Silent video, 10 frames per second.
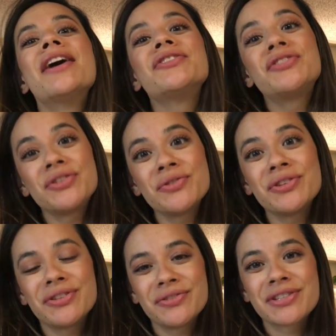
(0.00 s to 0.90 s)
to
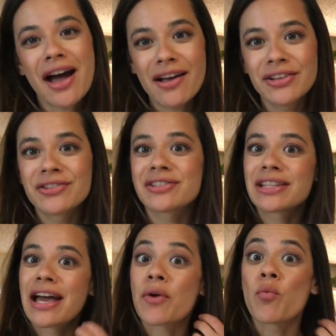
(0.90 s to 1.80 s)
use colors
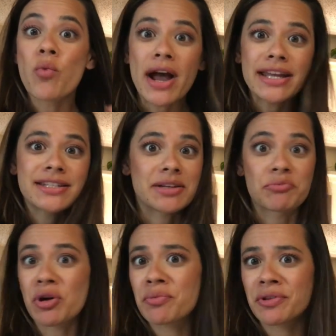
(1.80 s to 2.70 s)
like white and
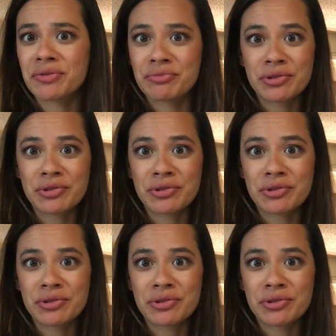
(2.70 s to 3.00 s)
purple and